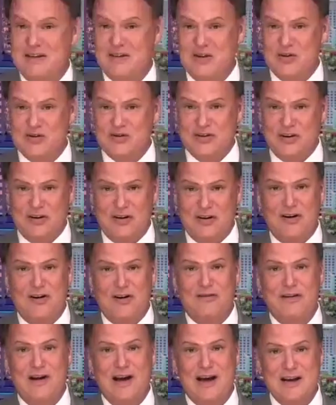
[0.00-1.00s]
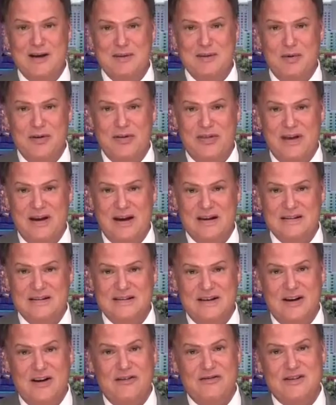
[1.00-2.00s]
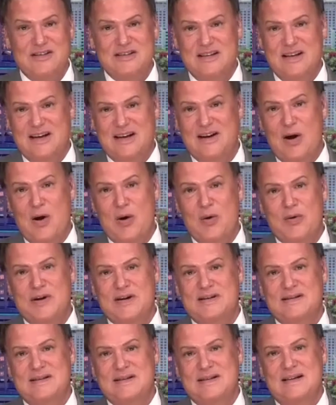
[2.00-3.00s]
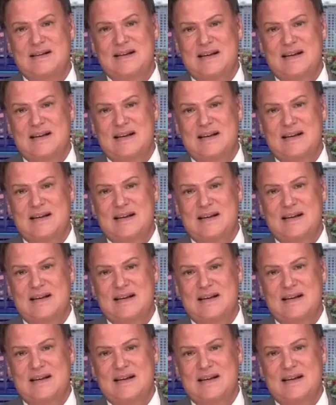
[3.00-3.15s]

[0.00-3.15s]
those are valuable things, and obviously always,